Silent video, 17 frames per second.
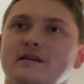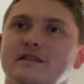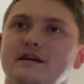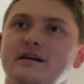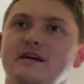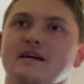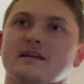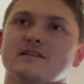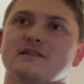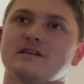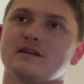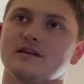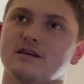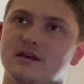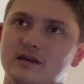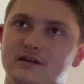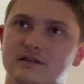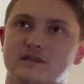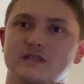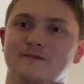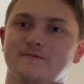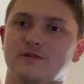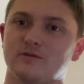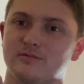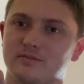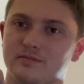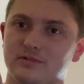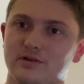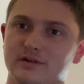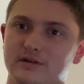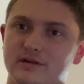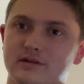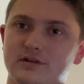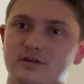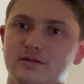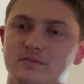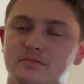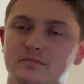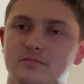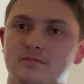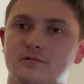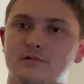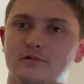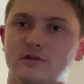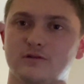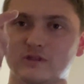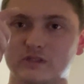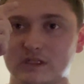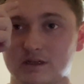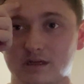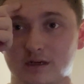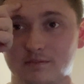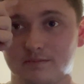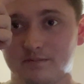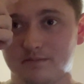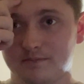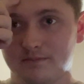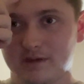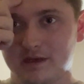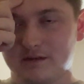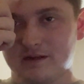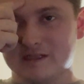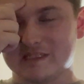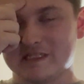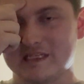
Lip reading: not, because if you look closely on Piglet's